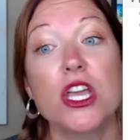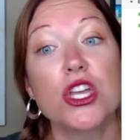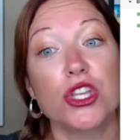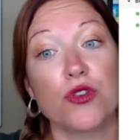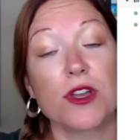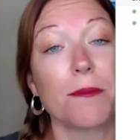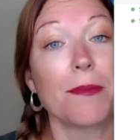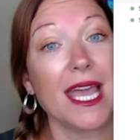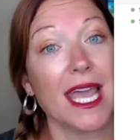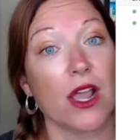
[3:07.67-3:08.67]
you can
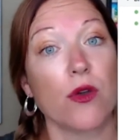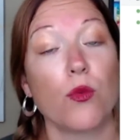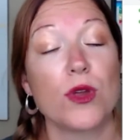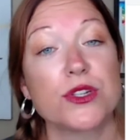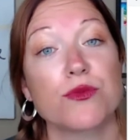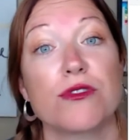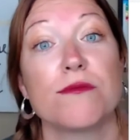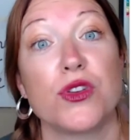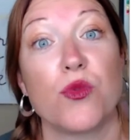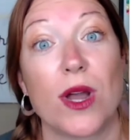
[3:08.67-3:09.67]
pick which room
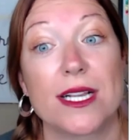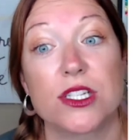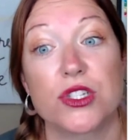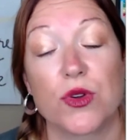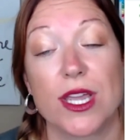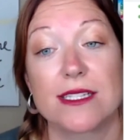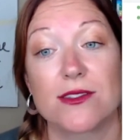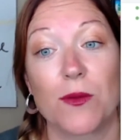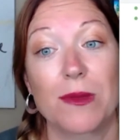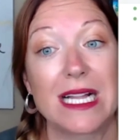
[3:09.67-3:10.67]
you want to join. So
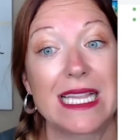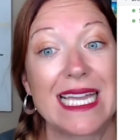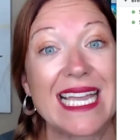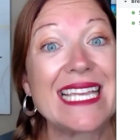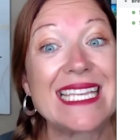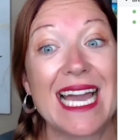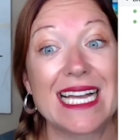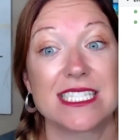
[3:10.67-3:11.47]
I'm going to click yes,